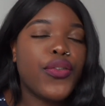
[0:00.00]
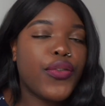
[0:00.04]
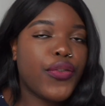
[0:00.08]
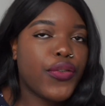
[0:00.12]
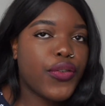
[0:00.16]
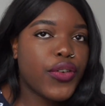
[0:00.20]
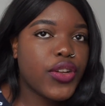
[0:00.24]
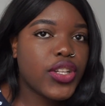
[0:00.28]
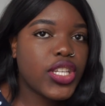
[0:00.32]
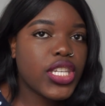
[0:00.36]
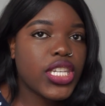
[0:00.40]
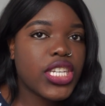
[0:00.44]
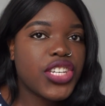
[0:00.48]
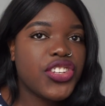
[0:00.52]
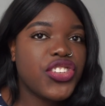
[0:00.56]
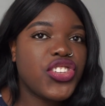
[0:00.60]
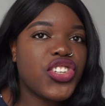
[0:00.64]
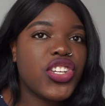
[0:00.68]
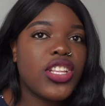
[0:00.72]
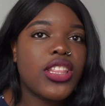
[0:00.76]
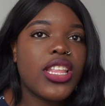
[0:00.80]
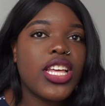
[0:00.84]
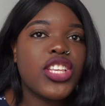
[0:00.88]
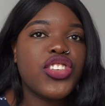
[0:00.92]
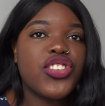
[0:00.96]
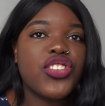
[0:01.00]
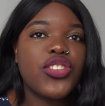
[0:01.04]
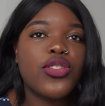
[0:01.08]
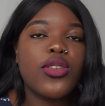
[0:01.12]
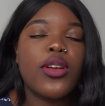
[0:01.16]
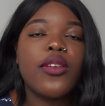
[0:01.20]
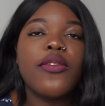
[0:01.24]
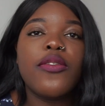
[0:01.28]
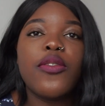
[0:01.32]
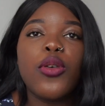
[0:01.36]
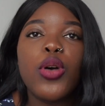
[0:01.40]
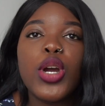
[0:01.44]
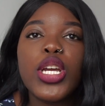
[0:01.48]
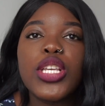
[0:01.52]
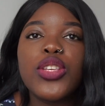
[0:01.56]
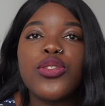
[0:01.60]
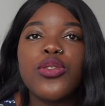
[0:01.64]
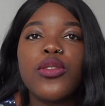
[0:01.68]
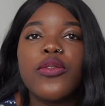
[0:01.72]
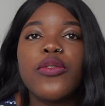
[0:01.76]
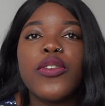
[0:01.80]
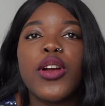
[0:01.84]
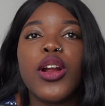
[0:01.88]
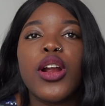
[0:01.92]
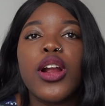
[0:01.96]
footage and then just do a
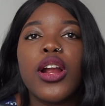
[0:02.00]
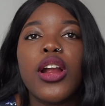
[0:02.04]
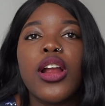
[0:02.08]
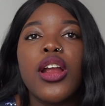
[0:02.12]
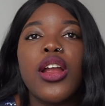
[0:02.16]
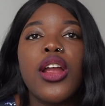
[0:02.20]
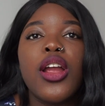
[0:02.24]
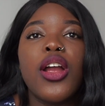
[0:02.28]
voiceover